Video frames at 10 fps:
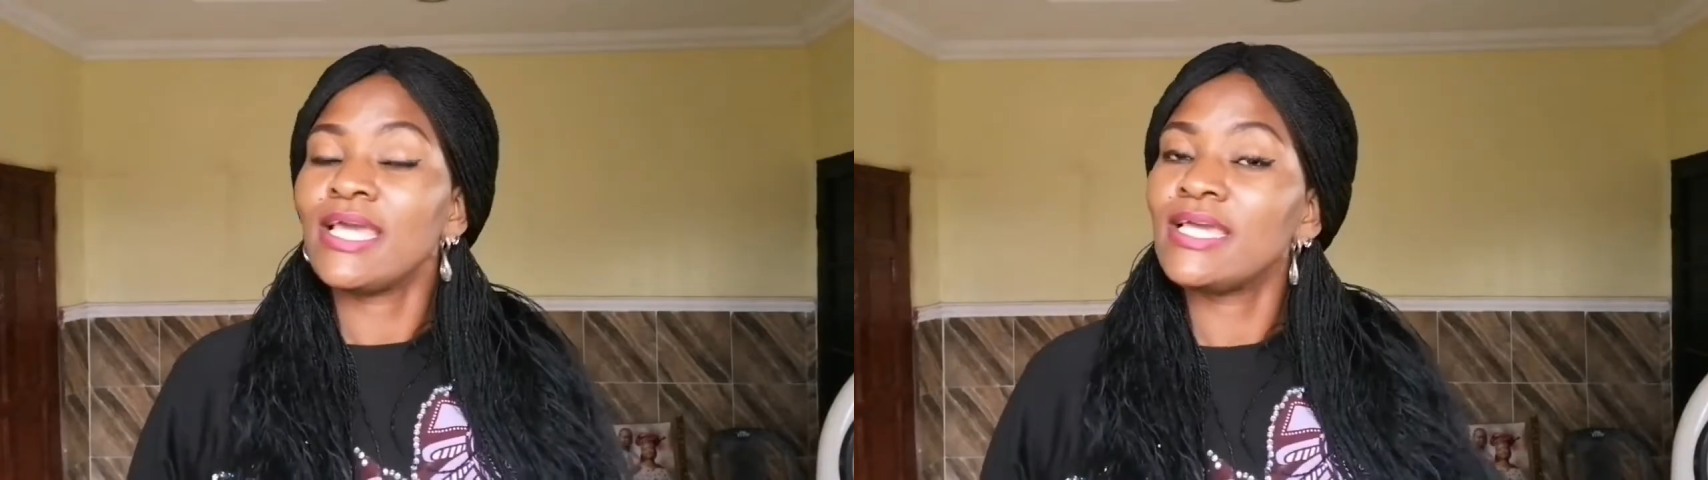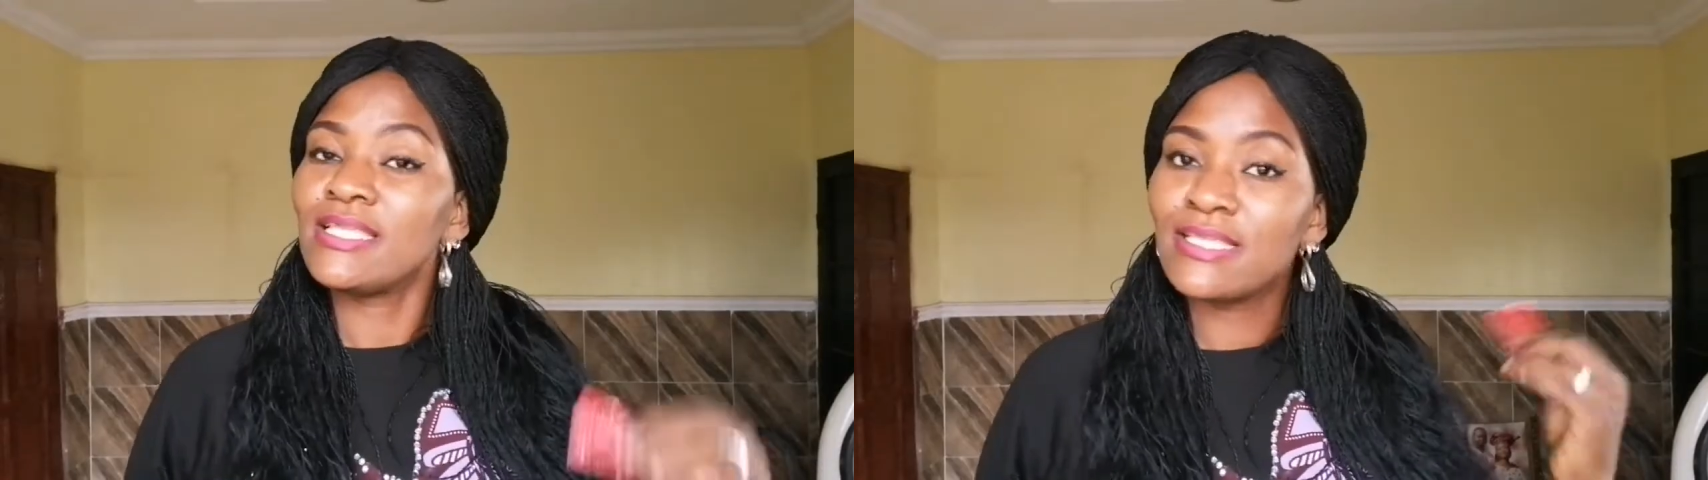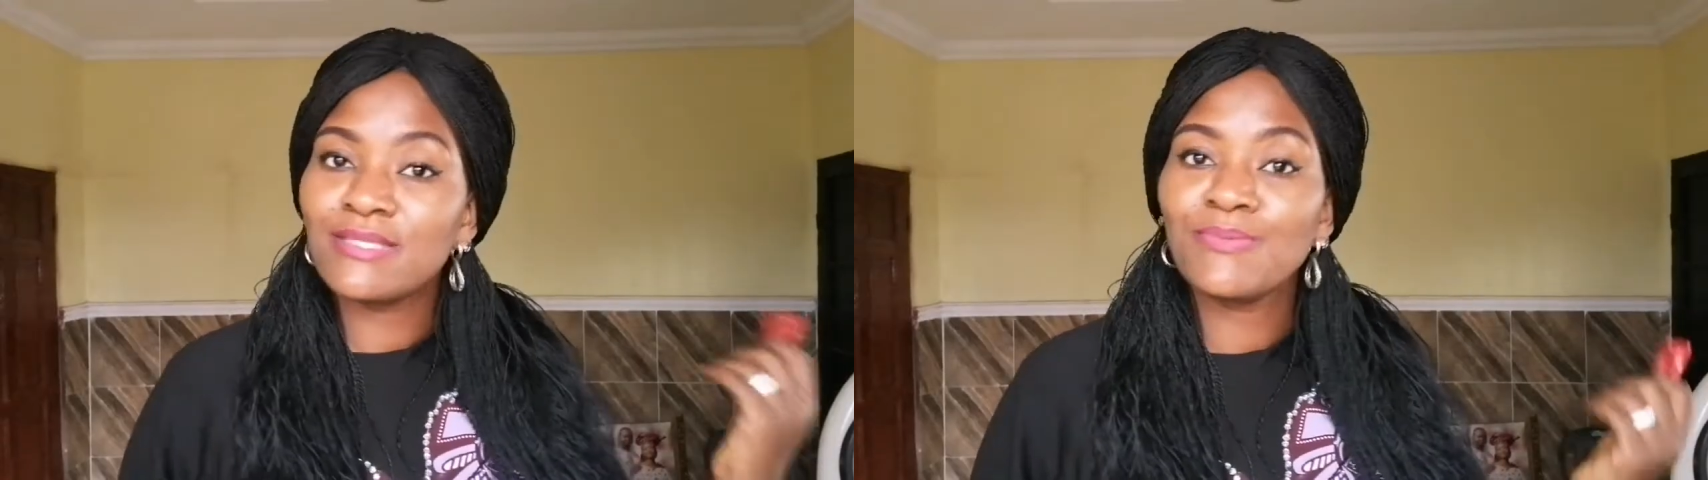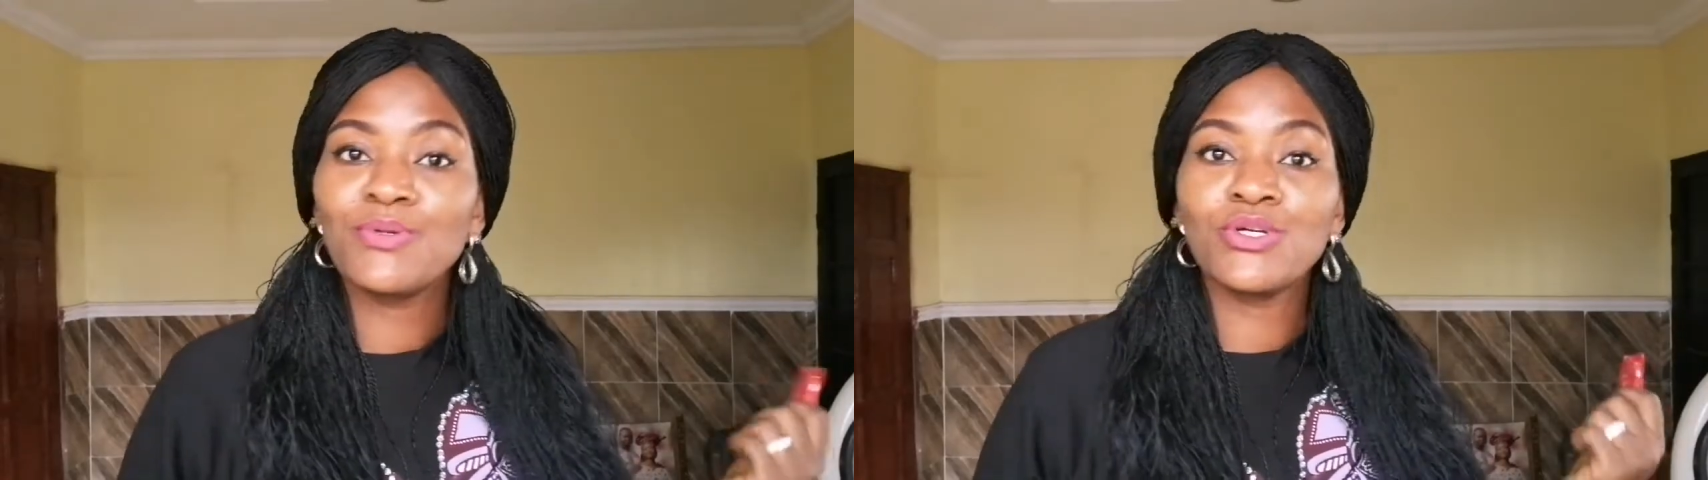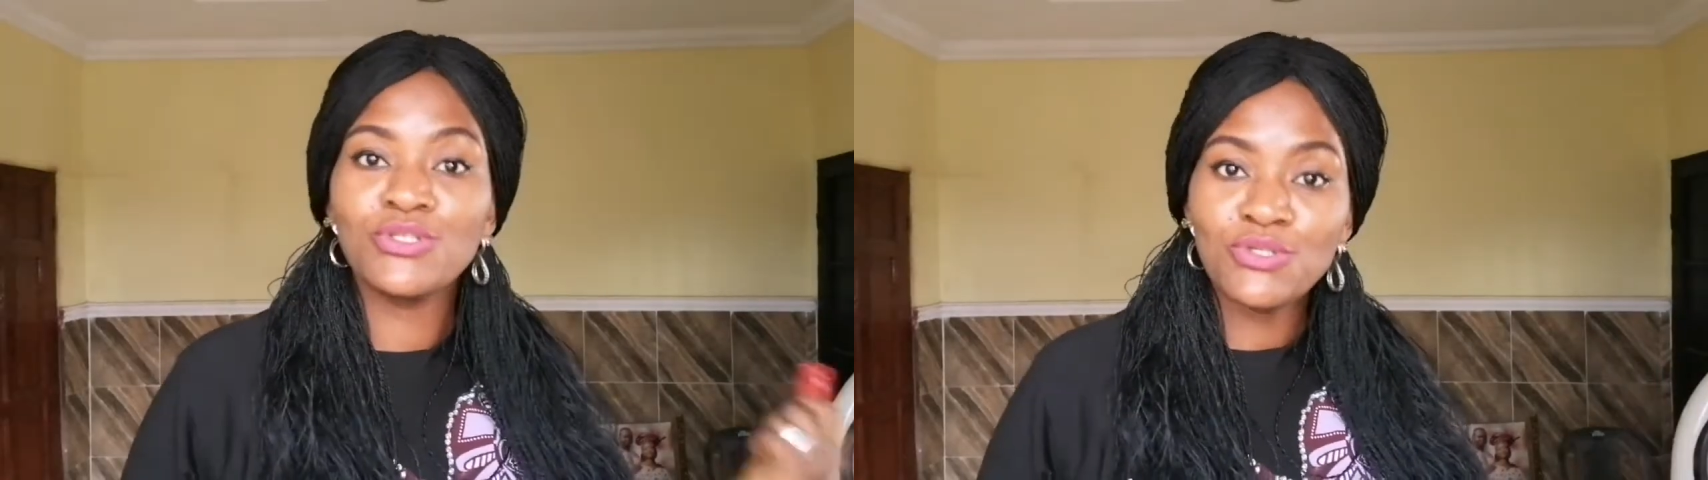it is
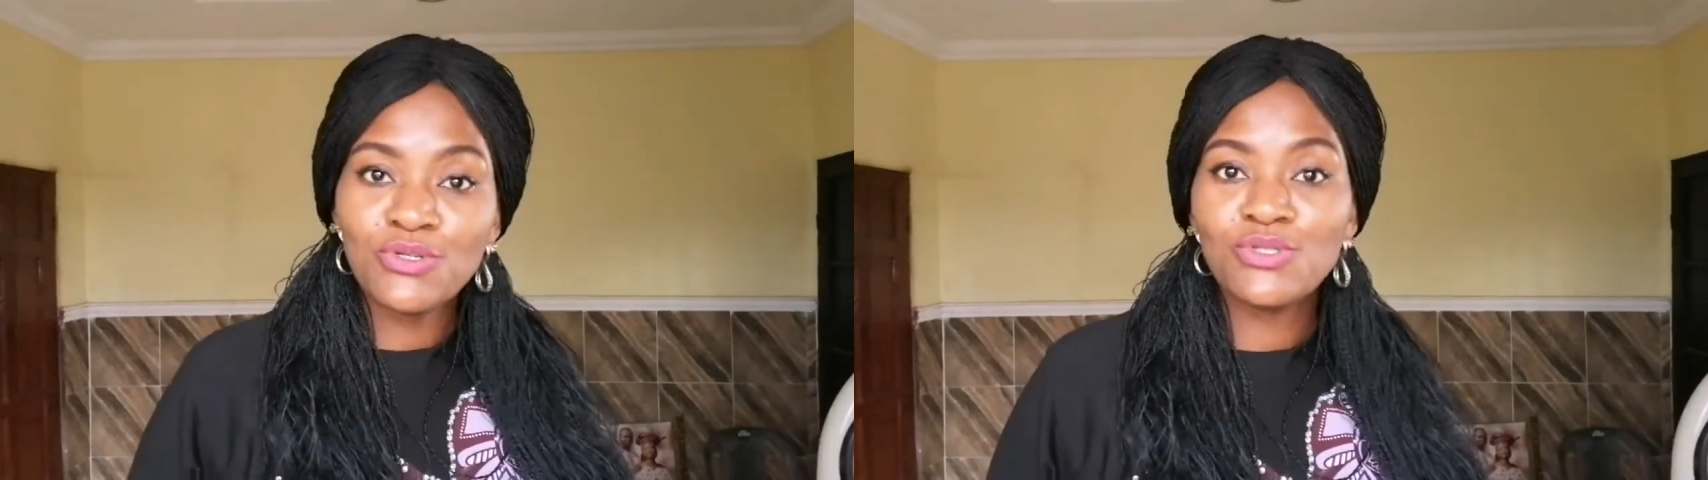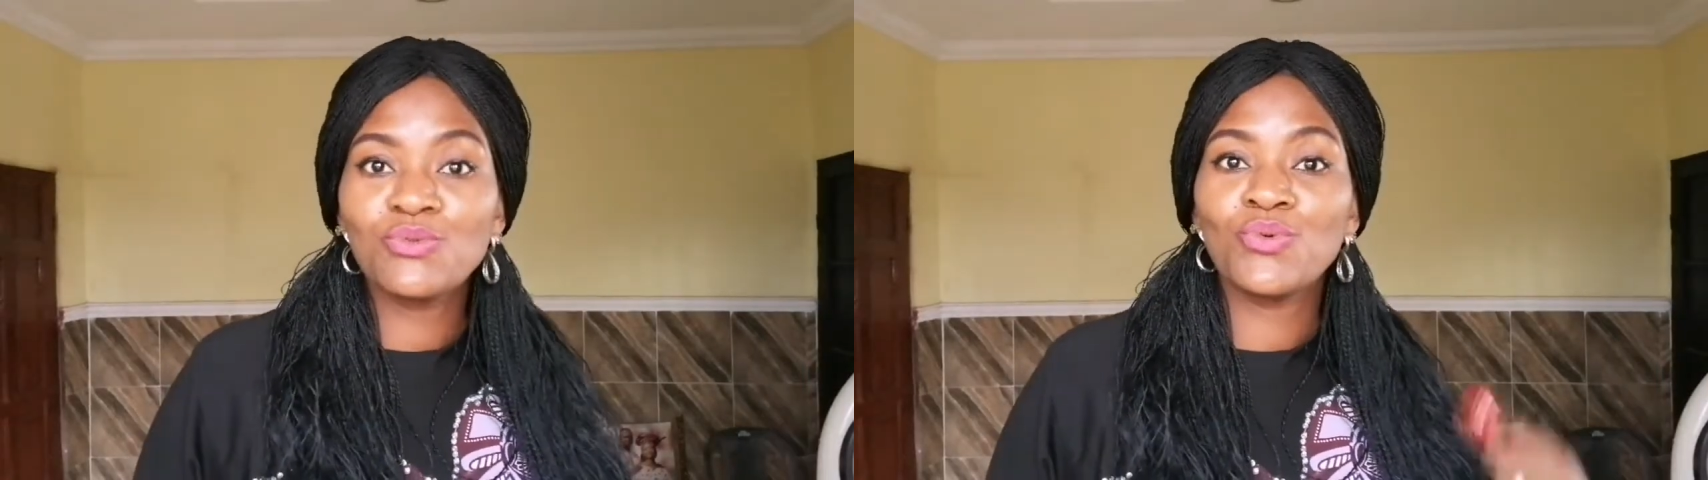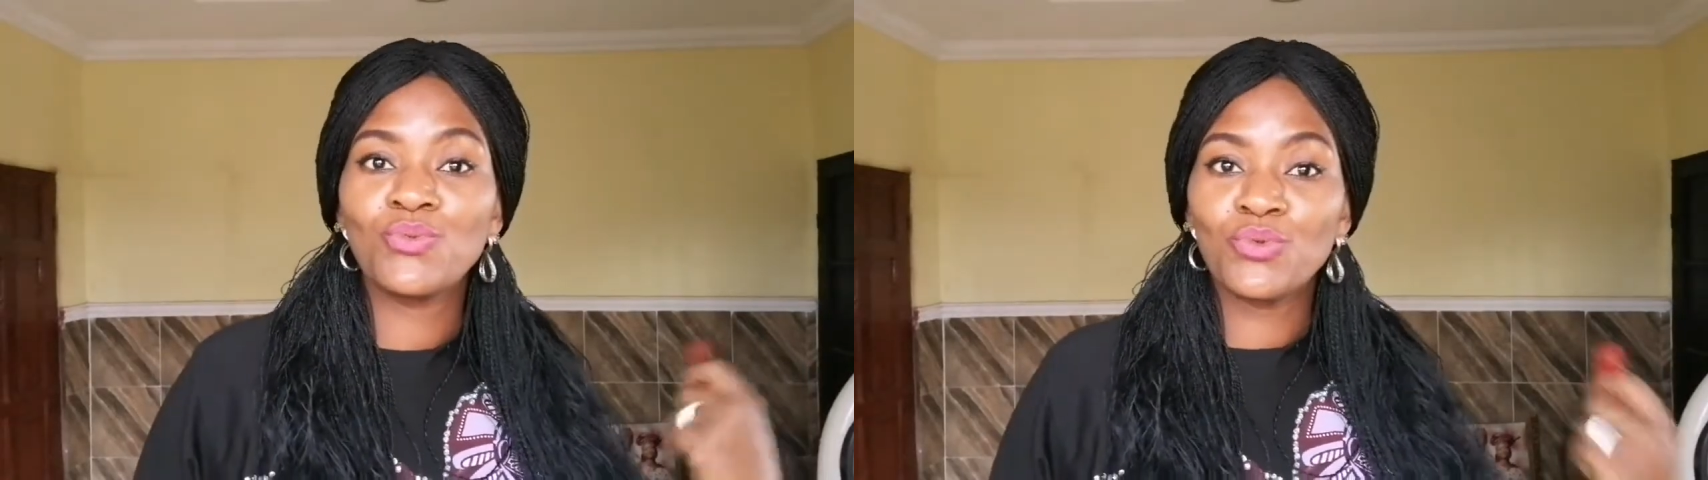produced